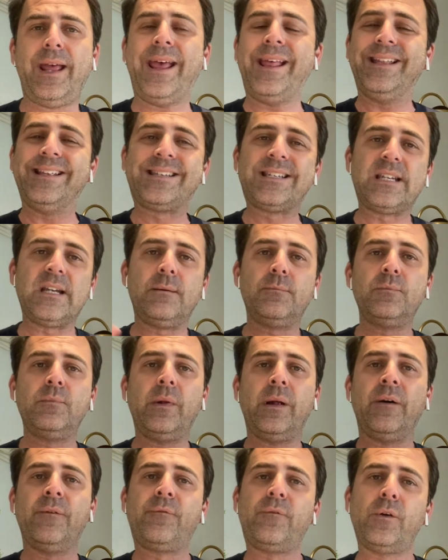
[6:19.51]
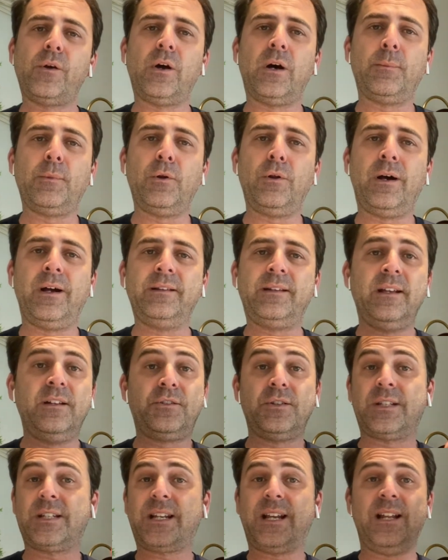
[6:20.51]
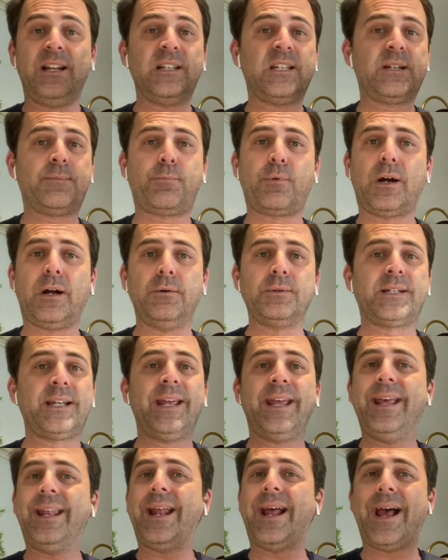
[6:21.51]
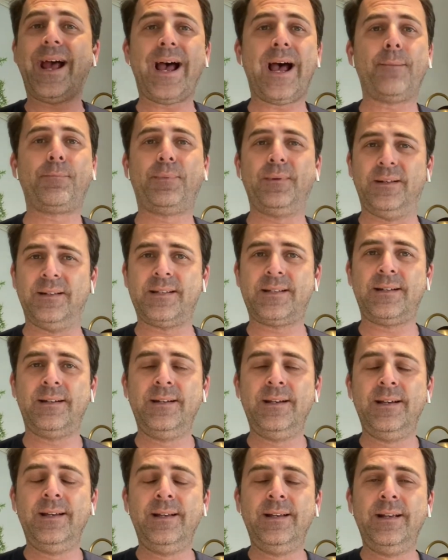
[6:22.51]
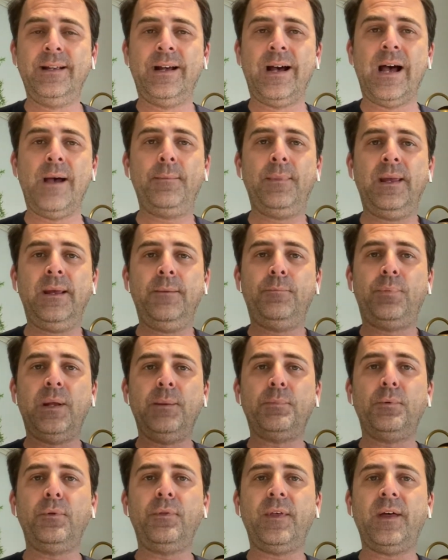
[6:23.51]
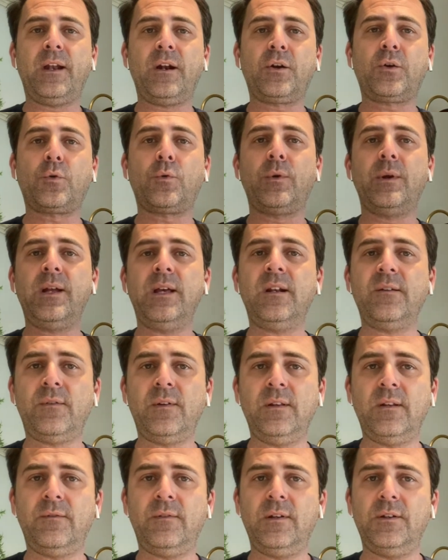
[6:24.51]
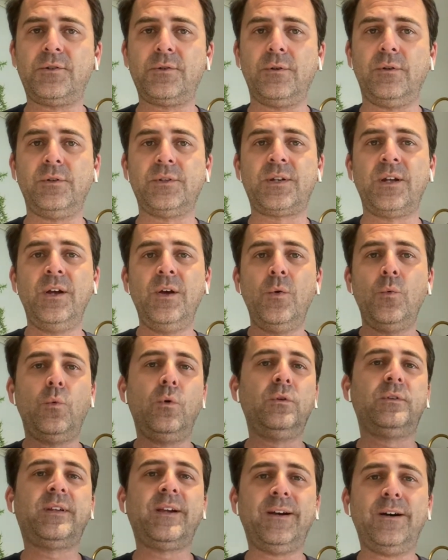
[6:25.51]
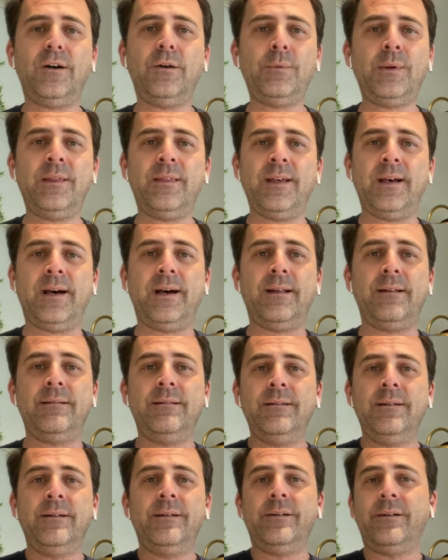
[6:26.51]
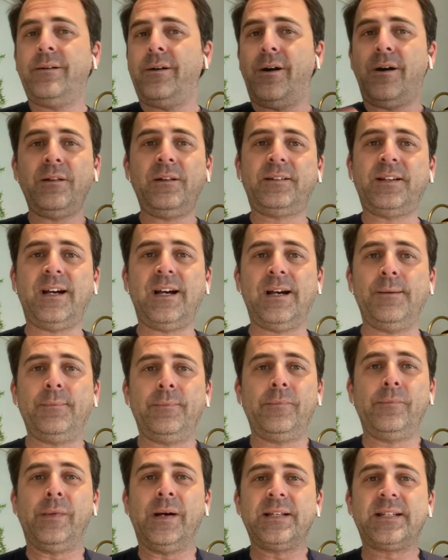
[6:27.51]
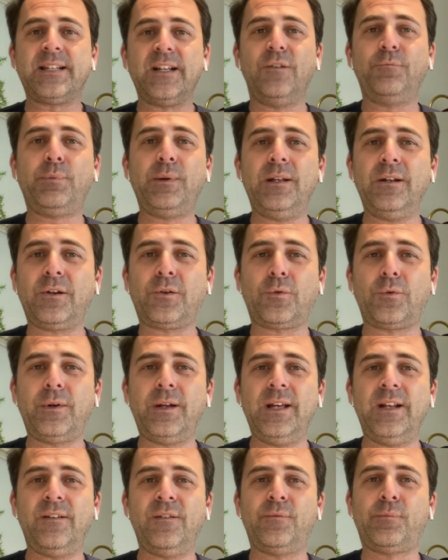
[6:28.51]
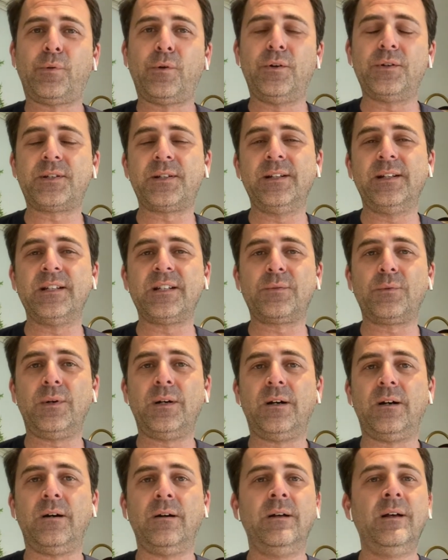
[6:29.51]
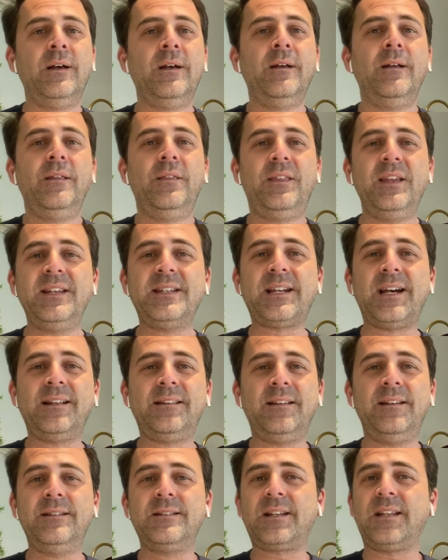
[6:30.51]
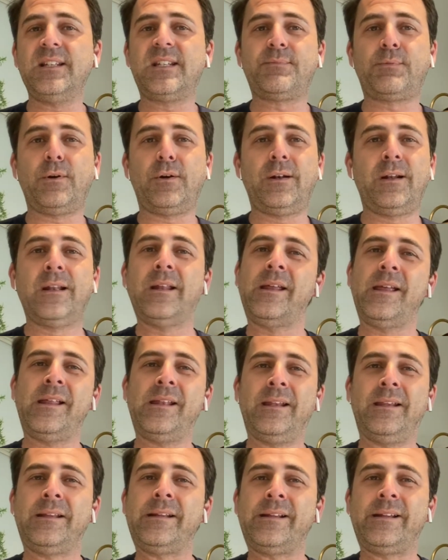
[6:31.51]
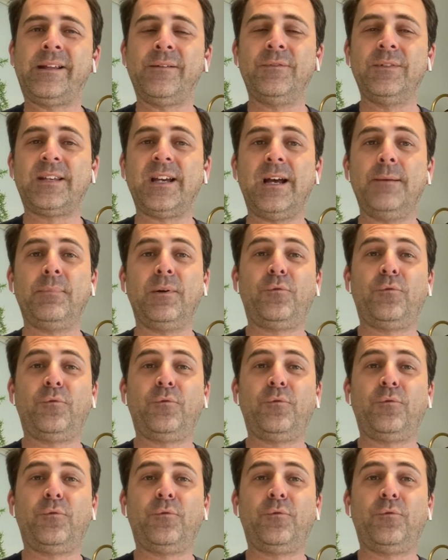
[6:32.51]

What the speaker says: And a phenomenal idea just kind of sprouts. It happens. I mean, people that are creative individuals will tell me that all the time. Myself being a creative person as well, these ideas can sprout at any given time.